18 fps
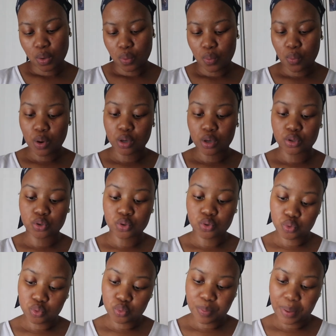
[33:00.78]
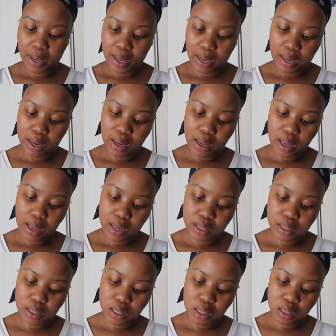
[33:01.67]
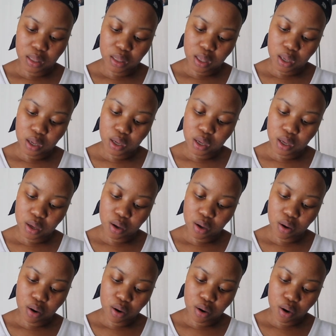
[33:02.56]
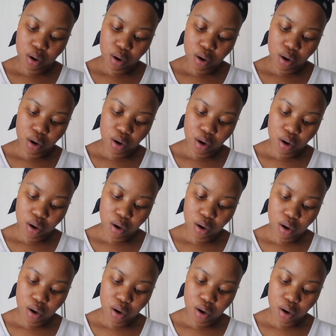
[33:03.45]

were a two-pack, and they are